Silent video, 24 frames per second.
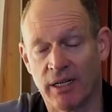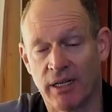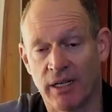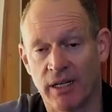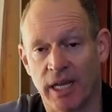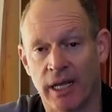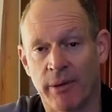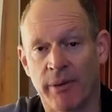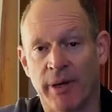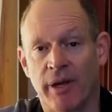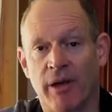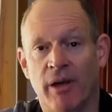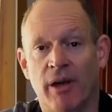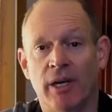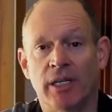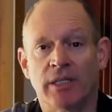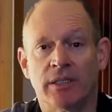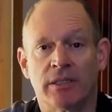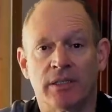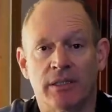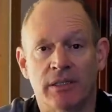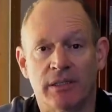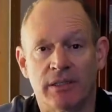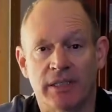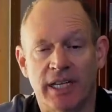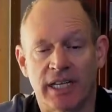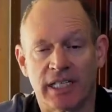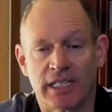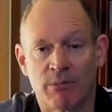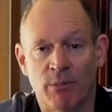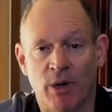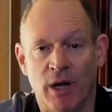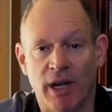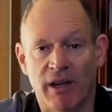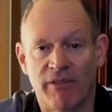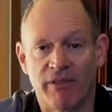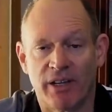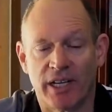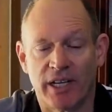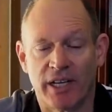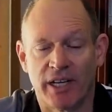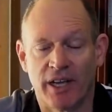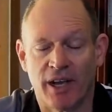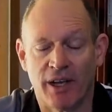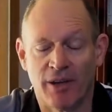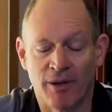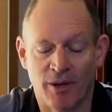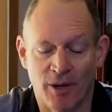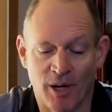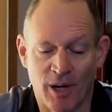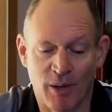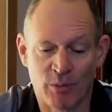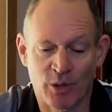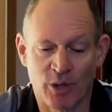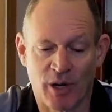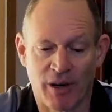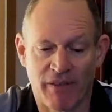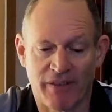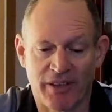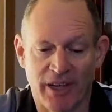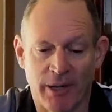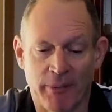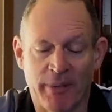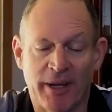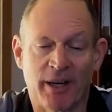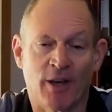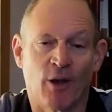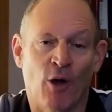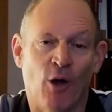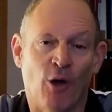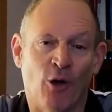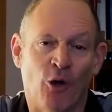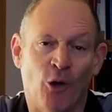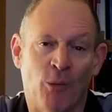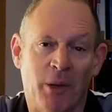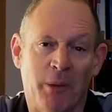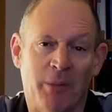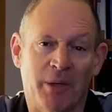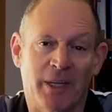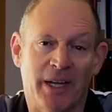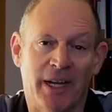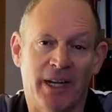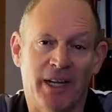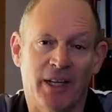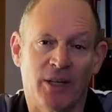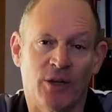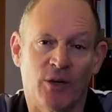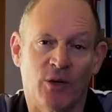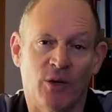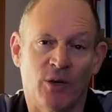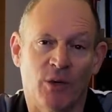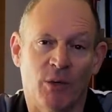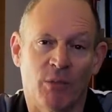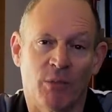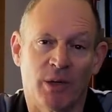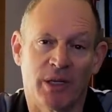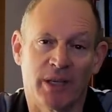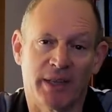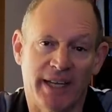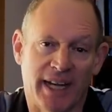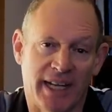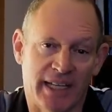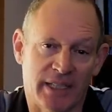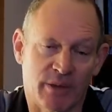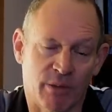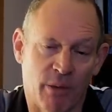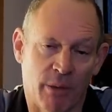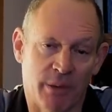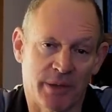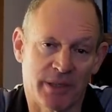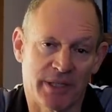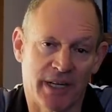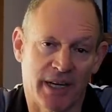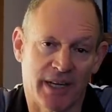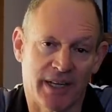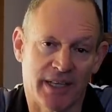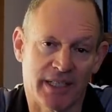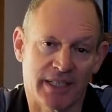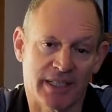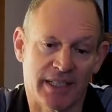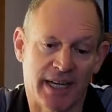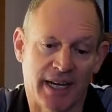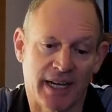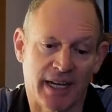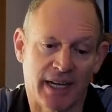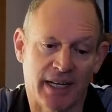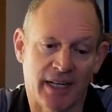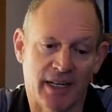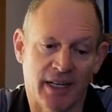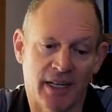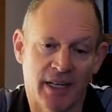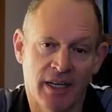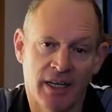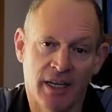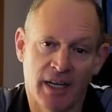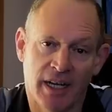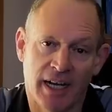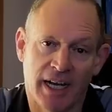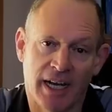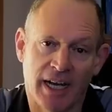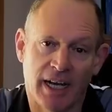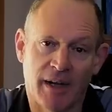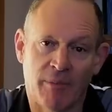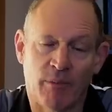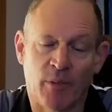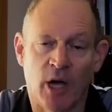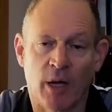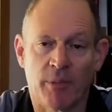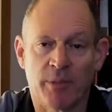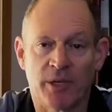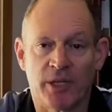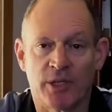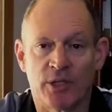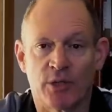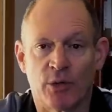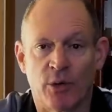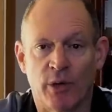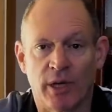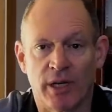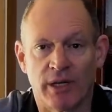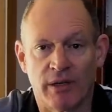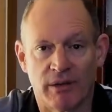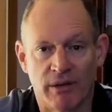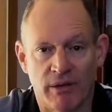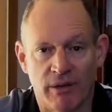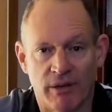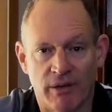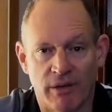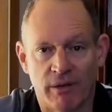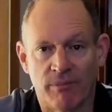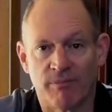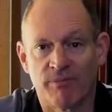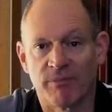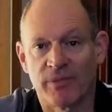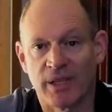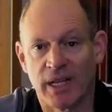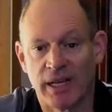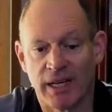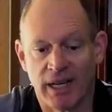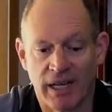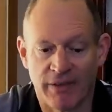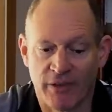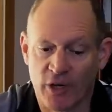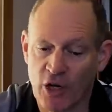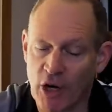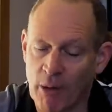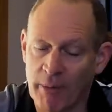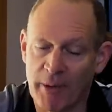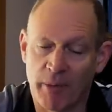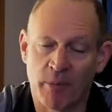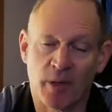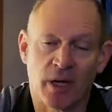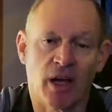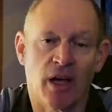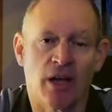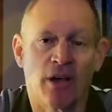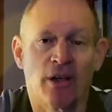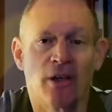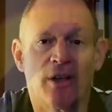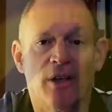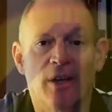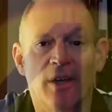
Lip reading: Anyway, guys, that's my video. I'm sorry if they're a bit long or a bit political, but that's where we sit at this second. Hope you enjoyed. Leave a comment below.